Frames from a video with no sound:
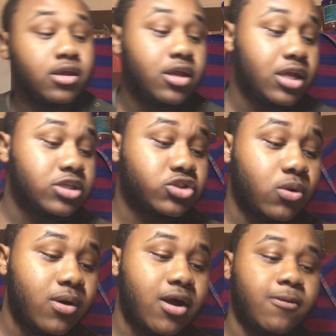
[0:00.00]
So
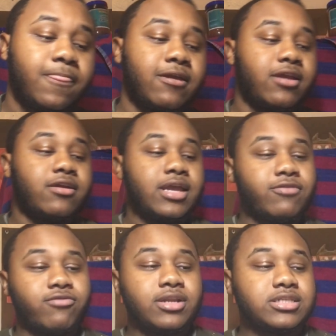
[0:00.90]
it really
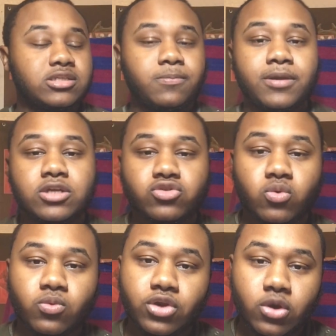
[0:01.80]
just depends on, you
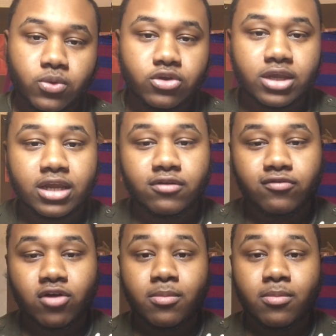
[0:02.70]
know, where you're getting it from.